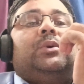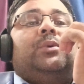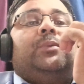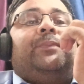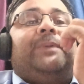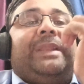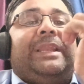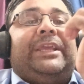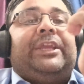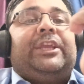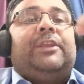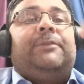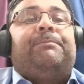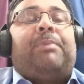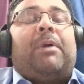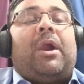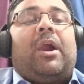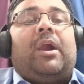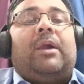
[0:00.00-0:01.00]
will
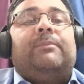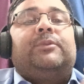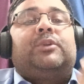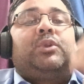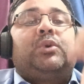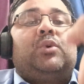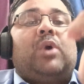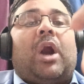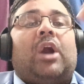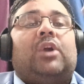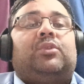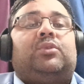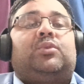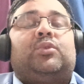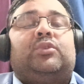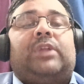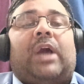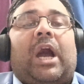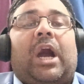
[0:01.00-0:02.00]
inform
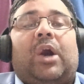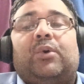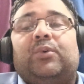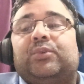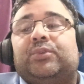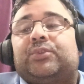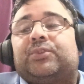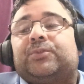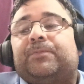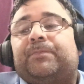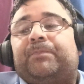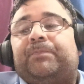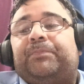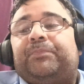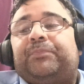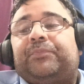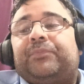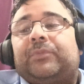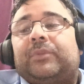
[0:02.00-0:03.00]
to the House
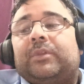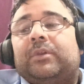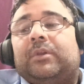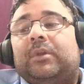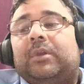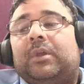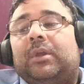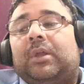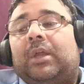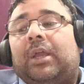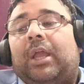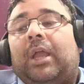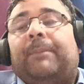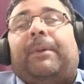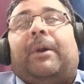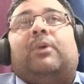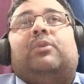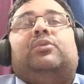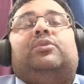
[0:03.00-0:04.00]

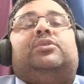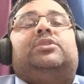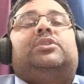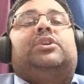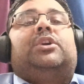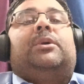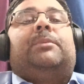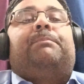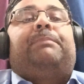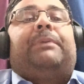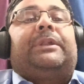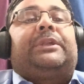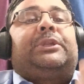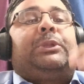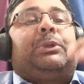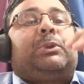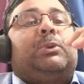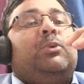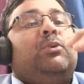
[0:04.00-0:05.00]
about
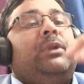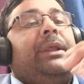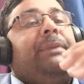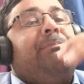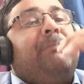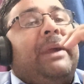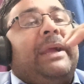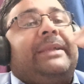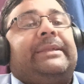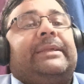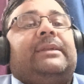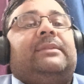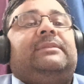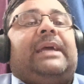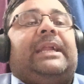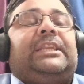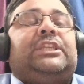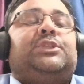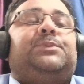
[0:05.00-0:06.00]
particular matter
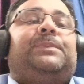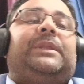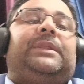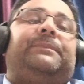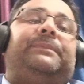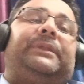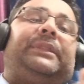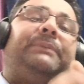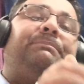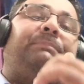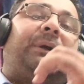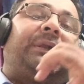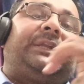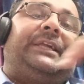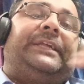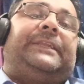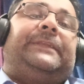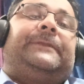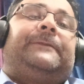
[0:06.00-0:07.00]
that is very
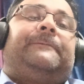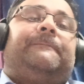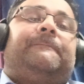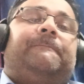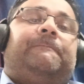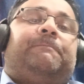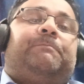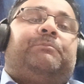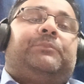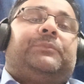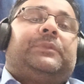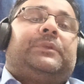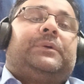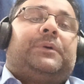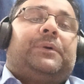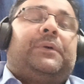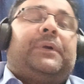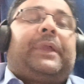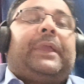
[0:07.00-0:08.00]
important,
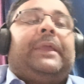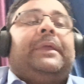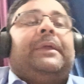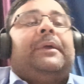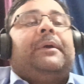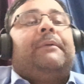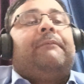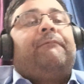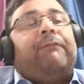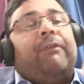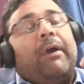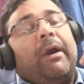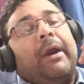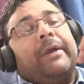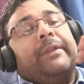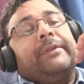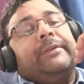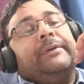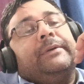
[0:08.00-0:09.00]
okay,
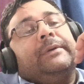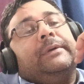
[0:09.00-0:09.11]
for